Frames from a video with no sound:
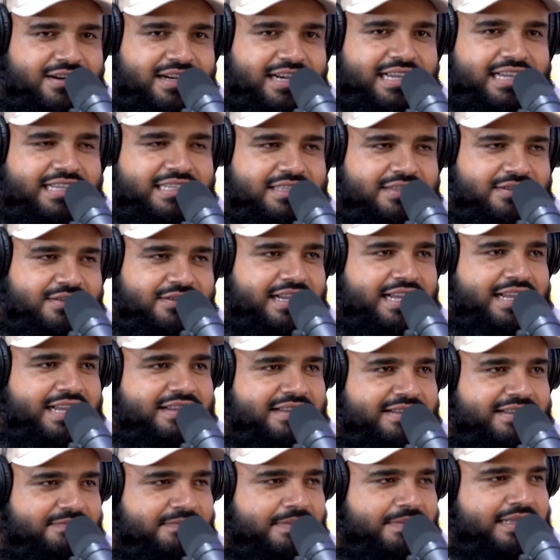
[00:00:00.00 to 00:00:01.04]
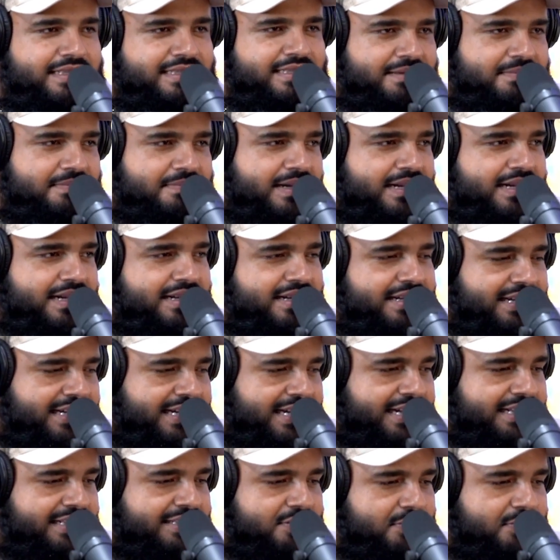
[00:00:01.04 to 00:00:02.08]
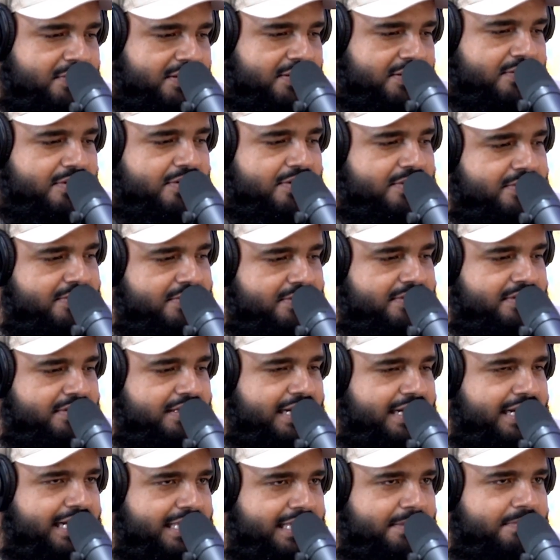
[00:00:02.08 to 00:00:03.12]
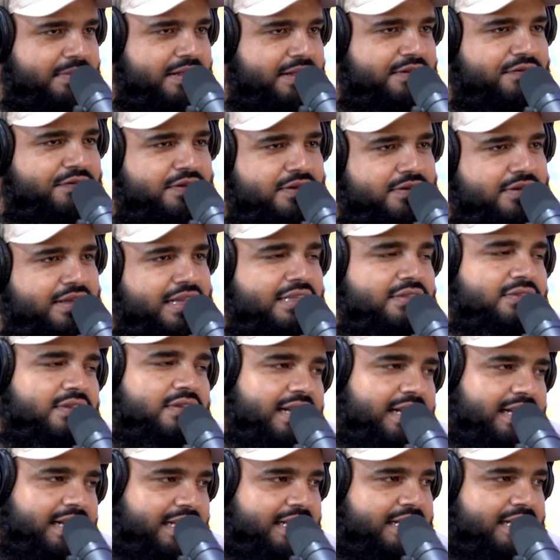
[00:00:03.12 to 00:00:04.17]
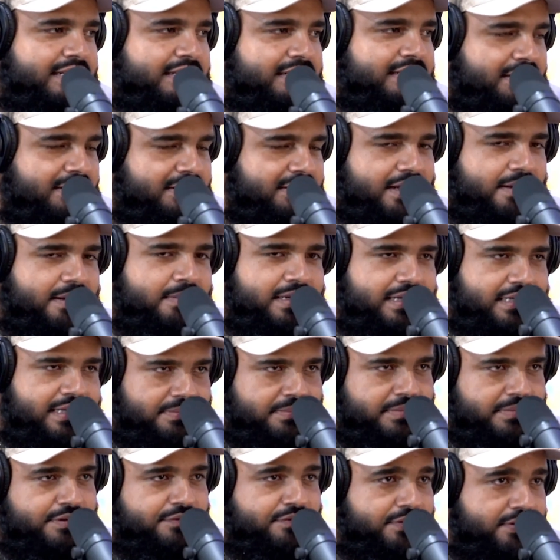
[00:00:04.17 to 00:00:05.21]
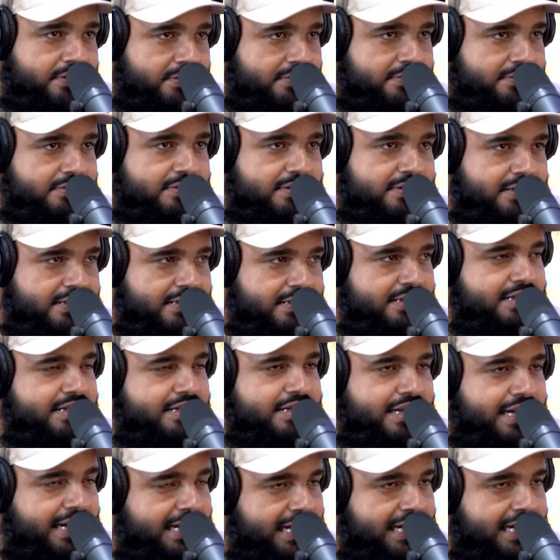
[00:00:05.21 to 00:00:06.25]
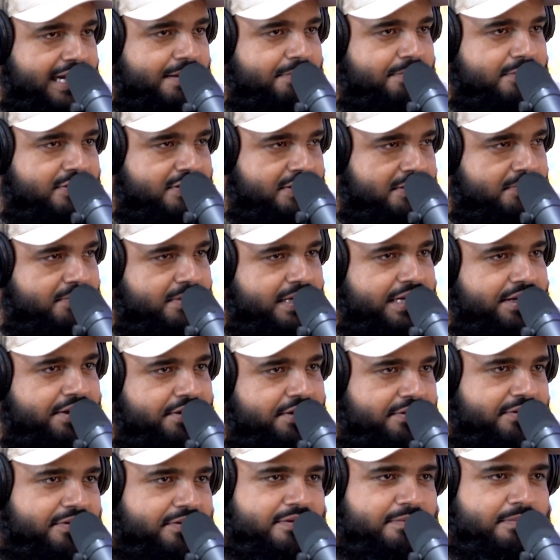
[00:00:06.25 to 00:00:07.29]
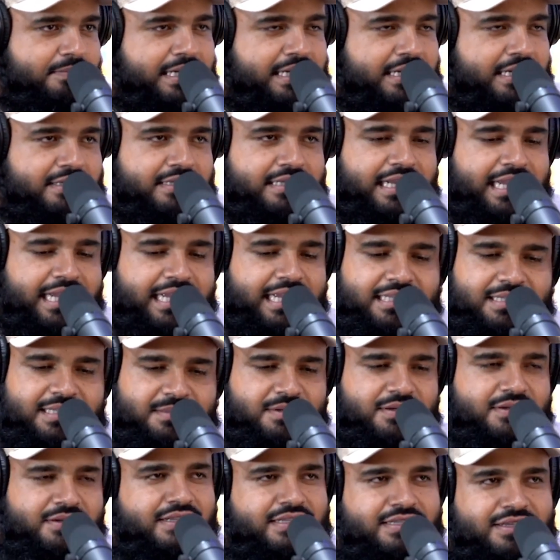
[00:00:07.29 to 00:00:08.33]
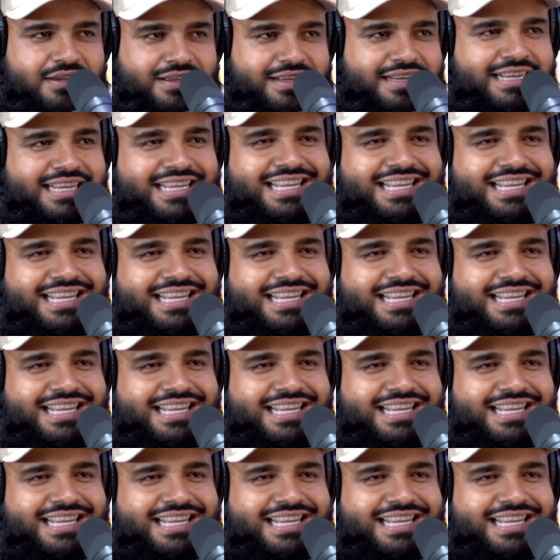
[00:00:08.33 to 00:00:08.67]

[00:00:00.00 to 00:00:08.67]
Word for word: I still got Benzema. I got Toni Kroos. I got the midfield. That's what I need. Dominate the midfield. I got Ramos to break your players' legs, bro. That's all I need.